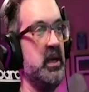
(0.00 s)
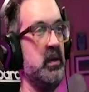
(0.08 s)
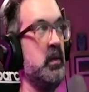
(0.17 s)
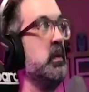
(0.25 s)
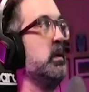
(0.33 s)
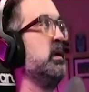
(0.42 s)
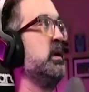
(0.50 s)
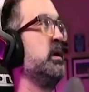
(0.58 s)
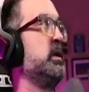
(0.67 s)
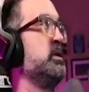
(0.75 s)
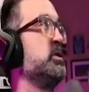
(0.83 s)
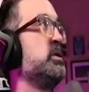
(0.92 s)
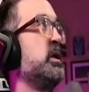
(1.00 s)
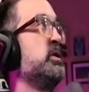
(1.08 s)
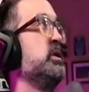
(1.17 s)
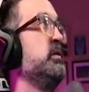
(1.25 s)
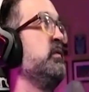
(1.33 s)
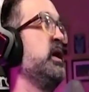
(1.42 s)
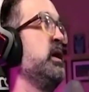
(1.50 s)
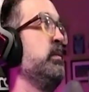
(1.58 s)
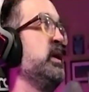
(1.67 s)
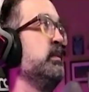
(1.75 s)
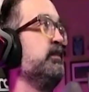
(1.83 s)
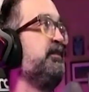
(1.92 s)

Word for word: or the construction environment.